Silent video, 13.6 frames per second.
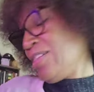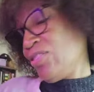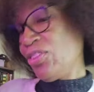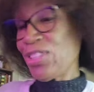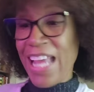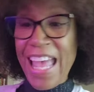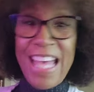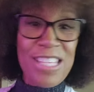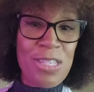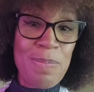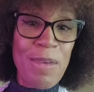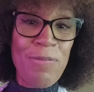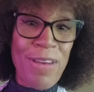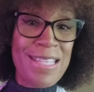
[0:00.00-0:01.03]
You can ask
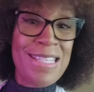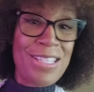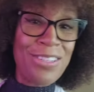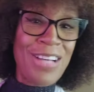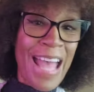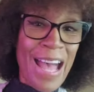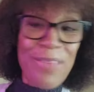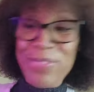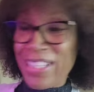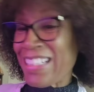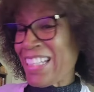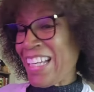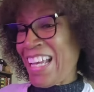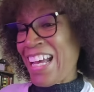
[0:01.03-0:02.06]
me if I still have
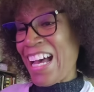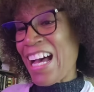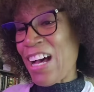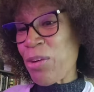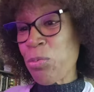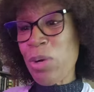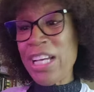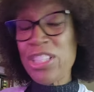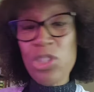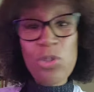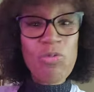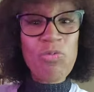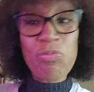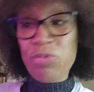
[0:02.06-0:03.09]
it,
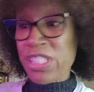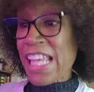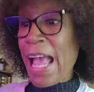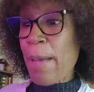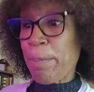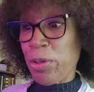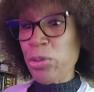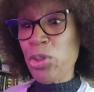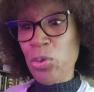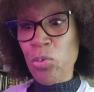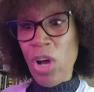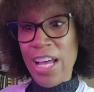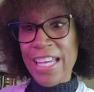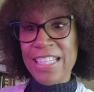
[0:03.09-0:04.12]
which sample you
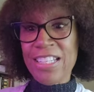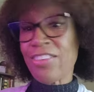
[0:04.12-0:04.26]
want.